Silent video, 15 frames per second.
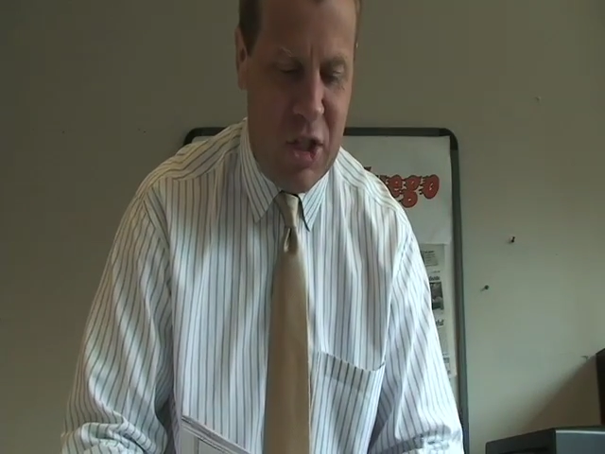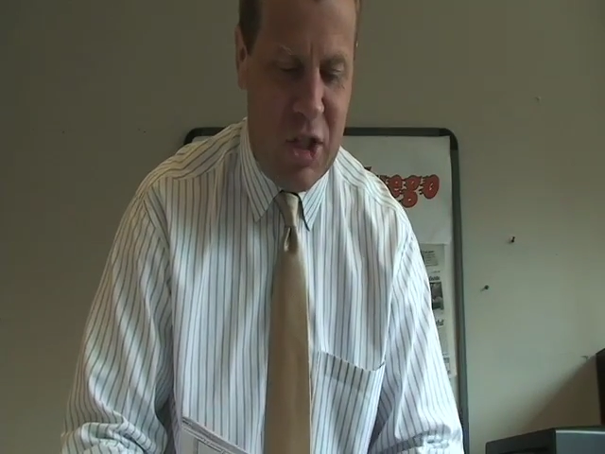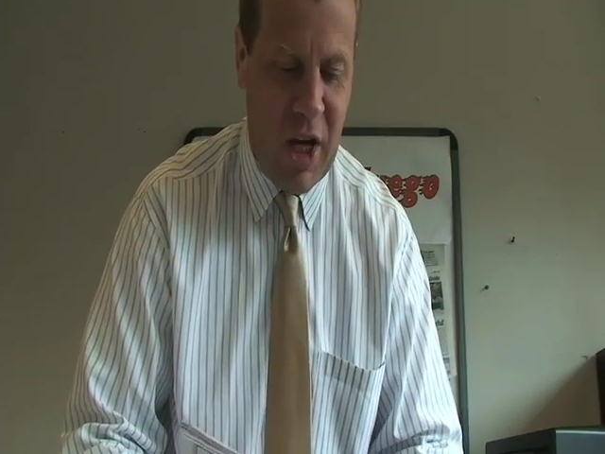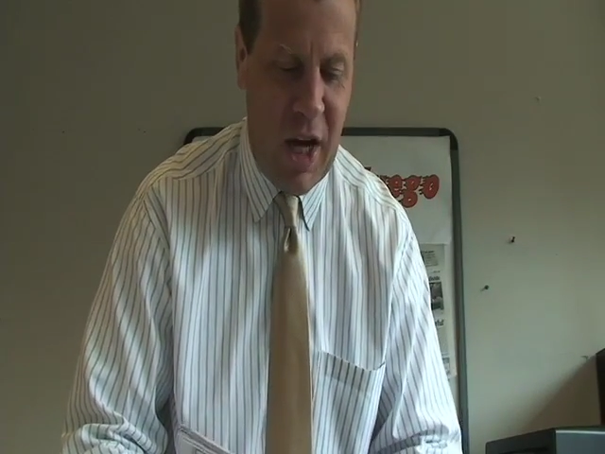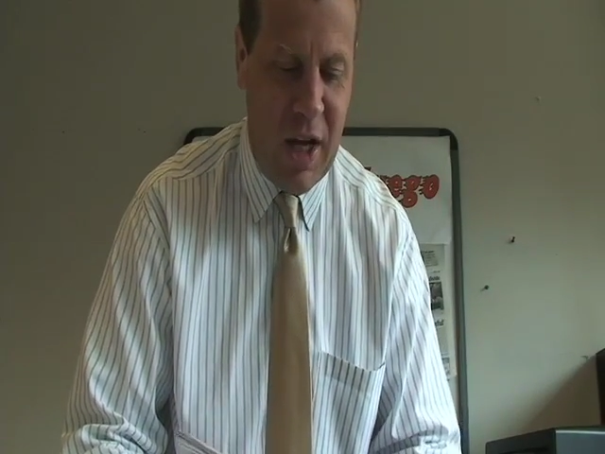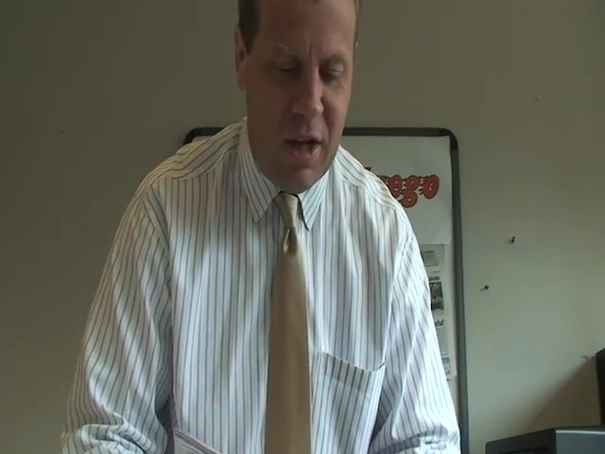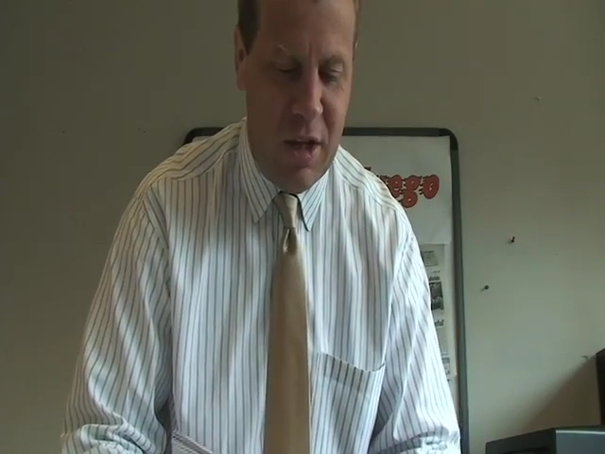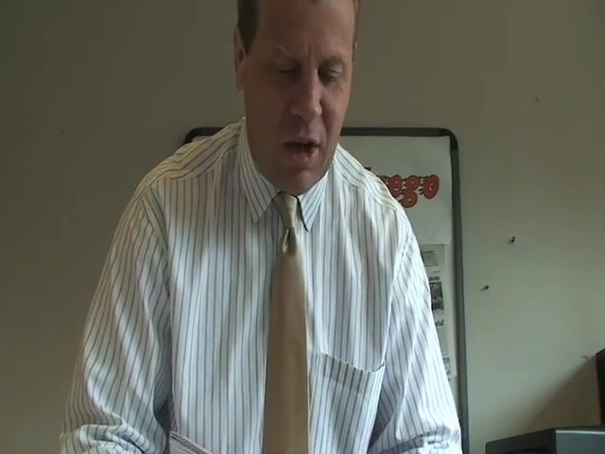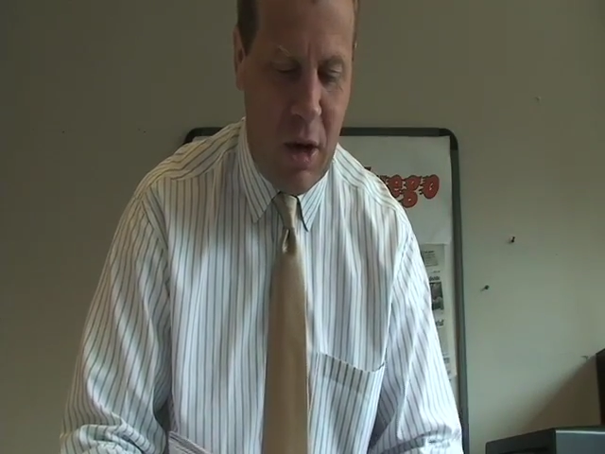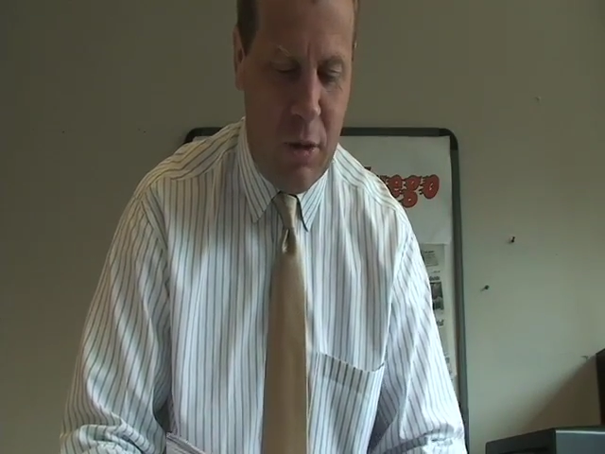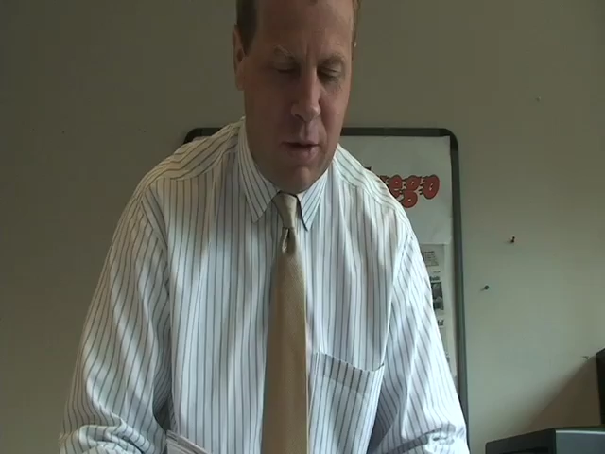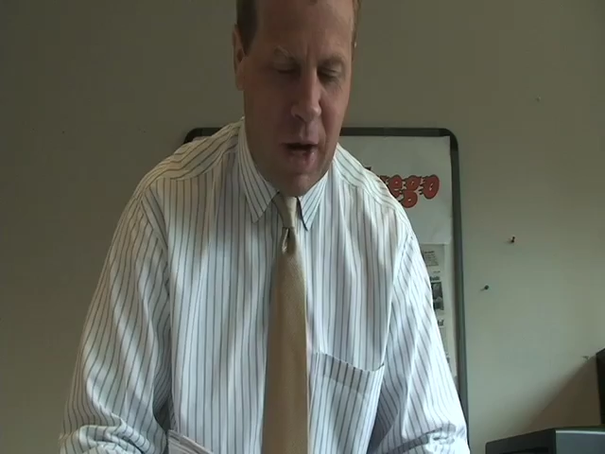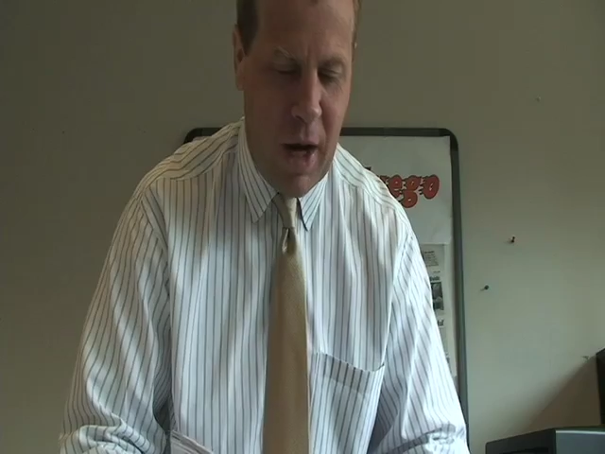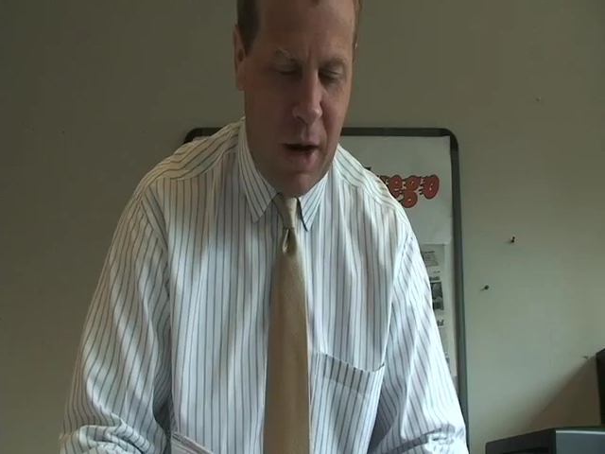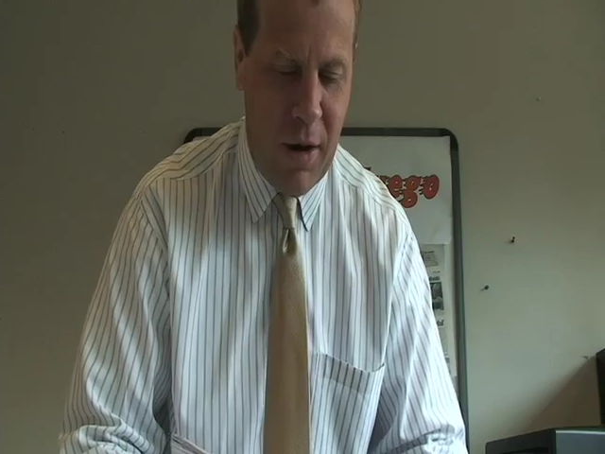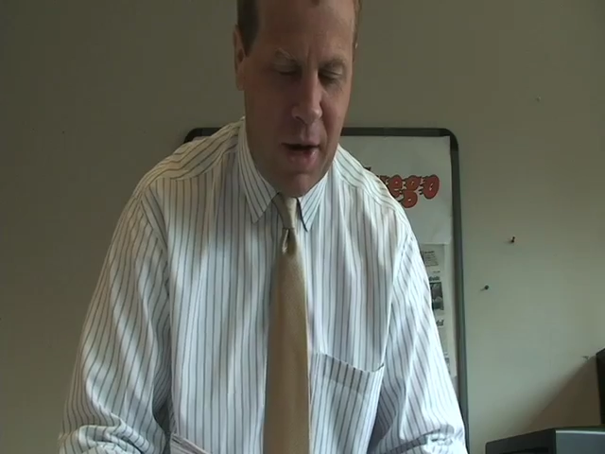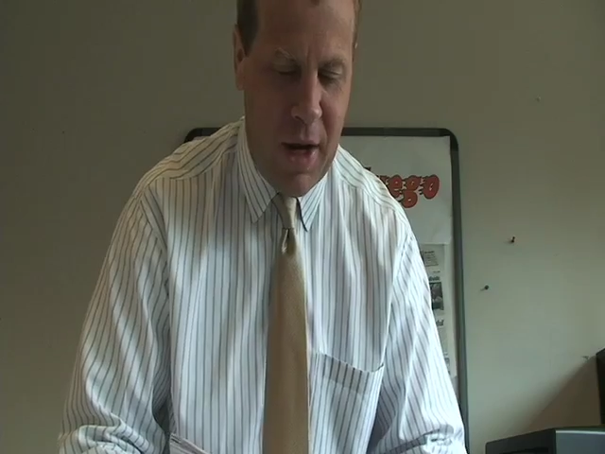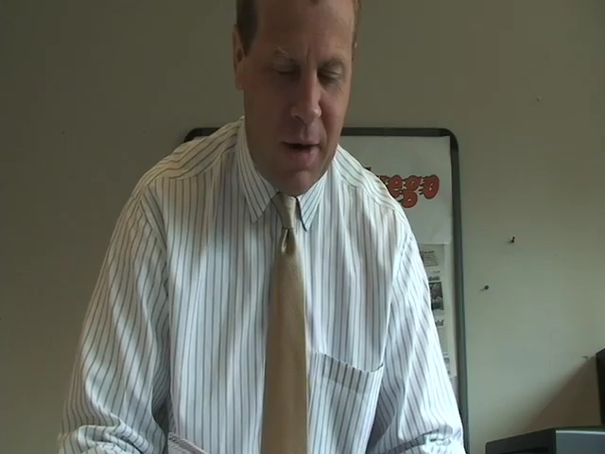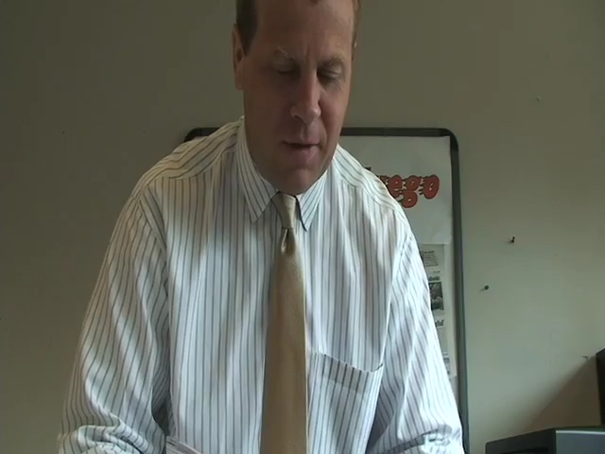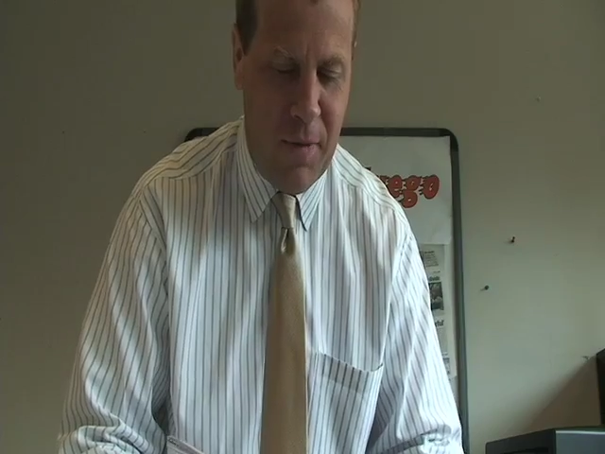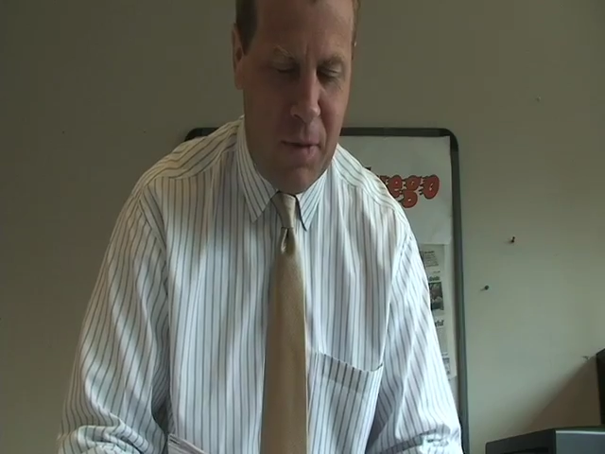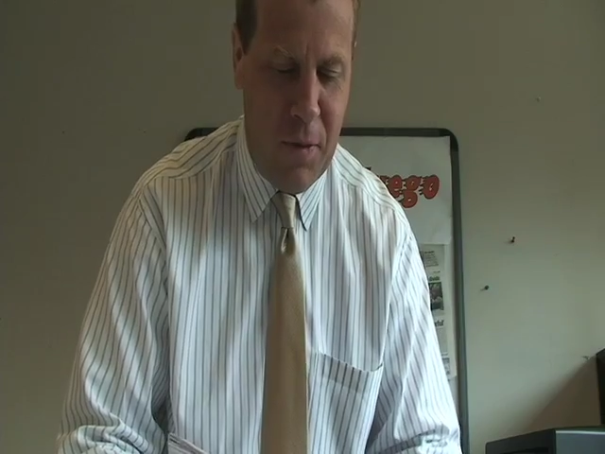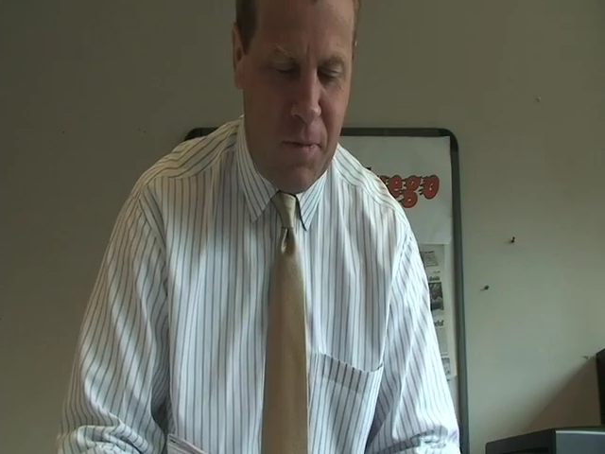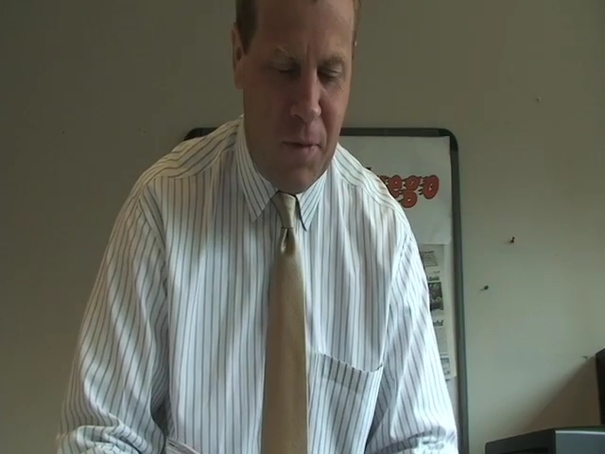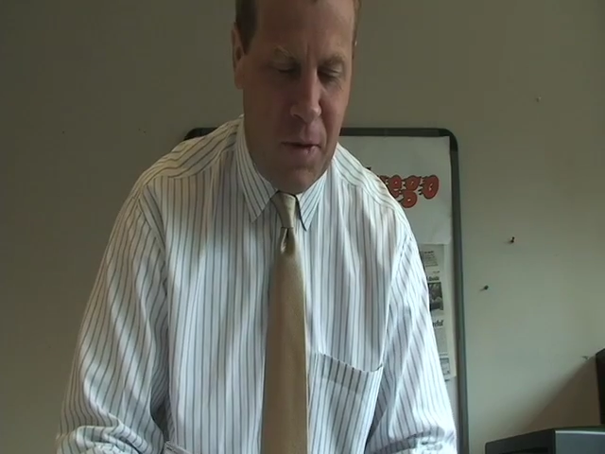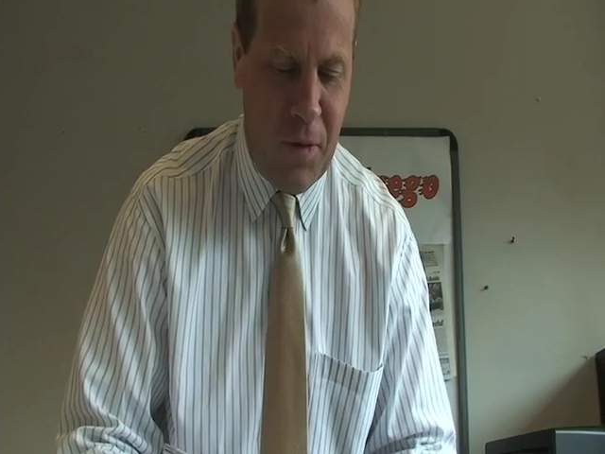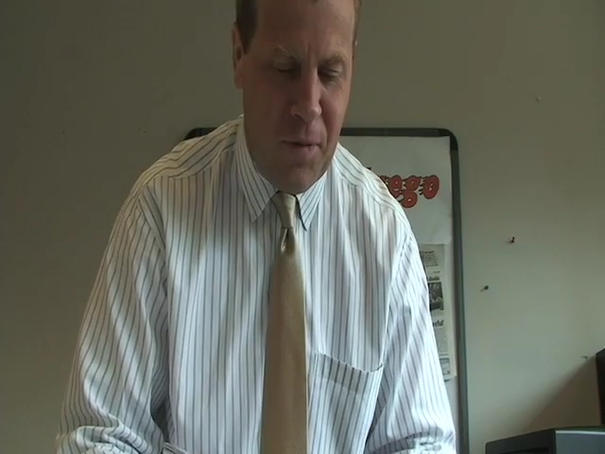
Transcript: Jake Nodar, interviewed for